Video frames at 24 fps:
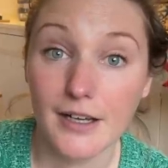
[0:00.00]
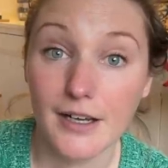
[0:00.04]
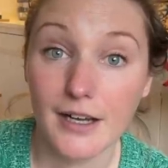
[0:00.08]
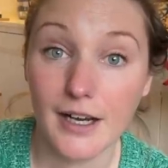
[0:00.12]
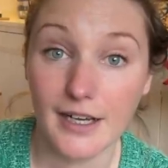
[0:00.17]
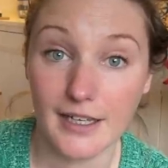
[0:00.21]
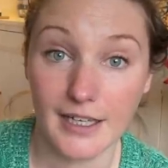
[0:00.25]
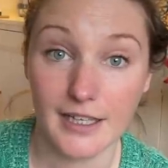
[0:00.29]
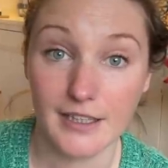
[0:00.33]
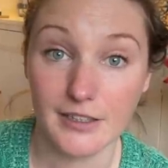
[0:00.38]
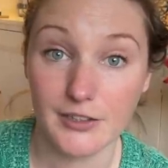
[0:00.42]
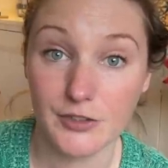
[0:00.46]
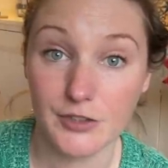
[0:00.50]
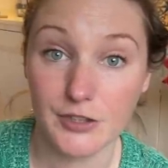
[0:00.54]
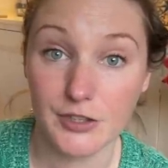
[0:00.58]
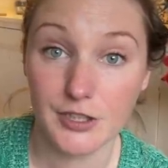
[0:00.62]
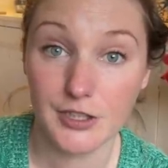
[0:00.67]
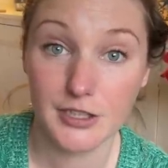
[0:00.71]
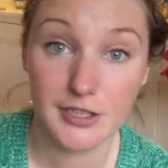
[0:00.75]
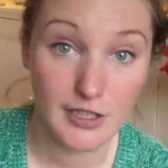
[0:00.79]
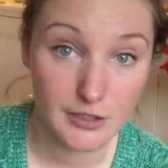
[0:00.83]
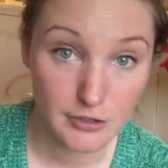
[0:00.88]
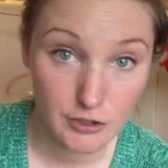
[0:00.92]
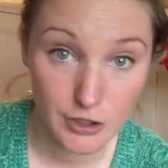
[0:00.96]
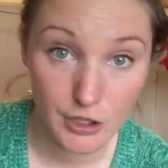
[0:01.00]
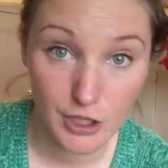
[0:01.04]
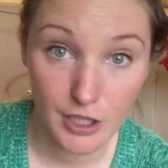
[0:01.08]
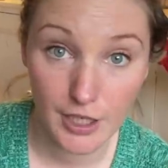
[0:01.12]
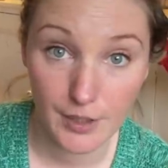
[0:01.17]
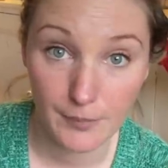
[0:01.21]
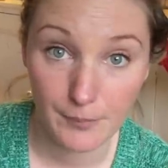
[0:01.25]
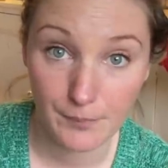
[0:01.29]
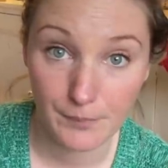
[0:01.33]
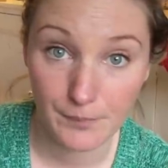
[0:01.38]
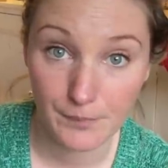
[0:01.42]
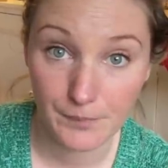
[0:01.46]
I guess it's
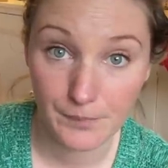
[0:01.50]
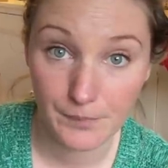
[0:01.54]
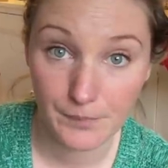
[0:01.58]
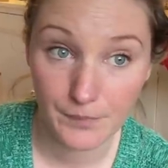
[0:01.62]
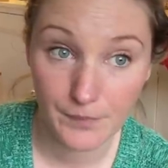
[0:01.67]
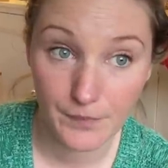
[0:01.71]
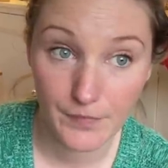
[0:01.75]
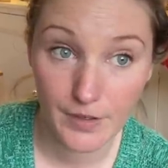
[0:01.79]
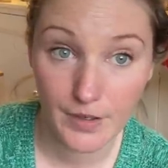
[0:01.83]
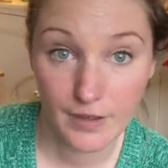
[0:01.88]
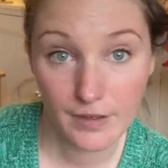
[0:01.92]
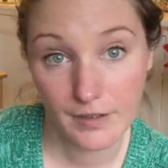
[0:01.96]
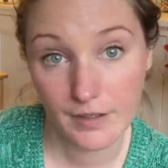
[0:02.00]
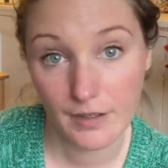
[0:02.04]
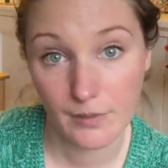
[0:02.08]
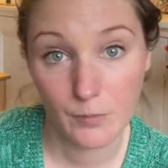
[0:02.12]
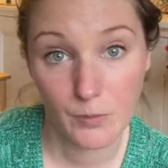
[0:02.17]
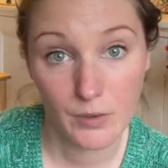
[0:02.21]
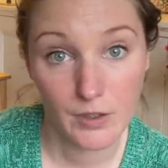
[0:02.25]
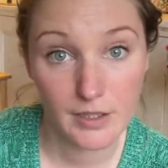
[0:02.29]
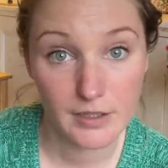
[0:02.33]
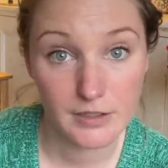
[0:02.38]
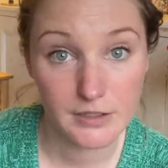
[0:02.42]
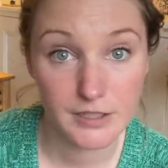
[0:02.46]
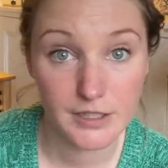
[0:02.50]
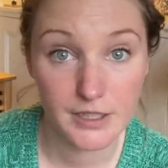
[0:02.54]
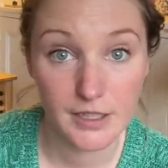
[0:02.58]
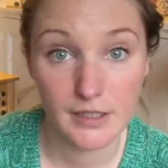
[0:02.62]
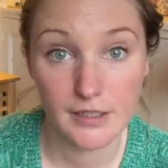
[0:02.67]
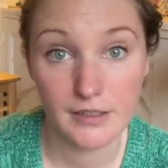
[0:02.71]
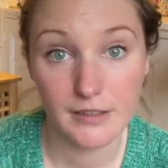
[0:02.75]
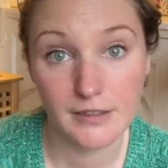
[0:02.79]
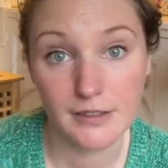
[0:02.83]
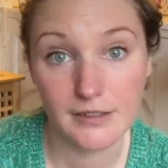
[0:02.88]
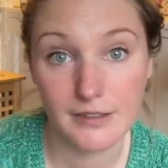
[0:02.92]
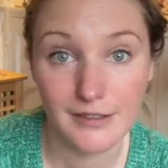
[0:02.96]
lunchtime, and then we'll head to
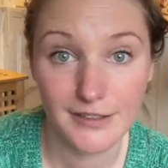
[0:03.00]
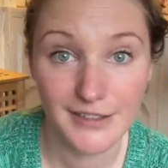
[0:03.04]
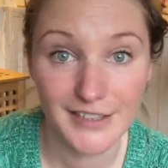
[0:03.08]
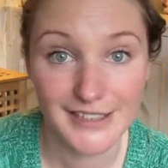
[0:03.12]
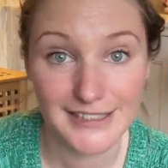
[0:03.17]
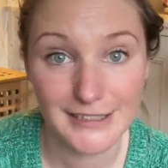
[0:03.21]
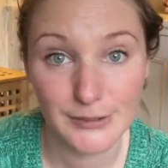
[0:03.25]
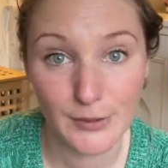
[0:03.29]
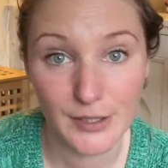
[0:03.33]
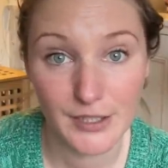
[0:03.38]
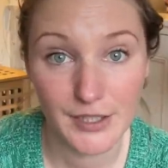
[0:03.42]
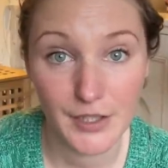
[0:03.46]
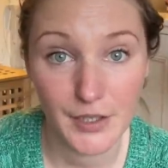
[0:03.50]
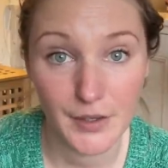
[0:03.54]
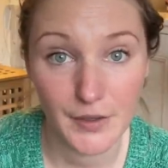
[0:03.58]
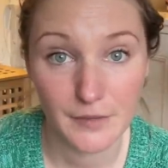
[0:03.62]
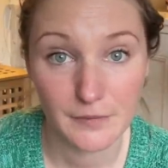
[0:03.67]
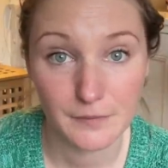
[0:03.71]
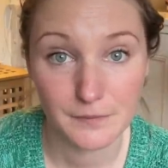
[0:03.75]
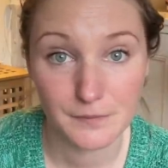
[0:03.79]
IKEA.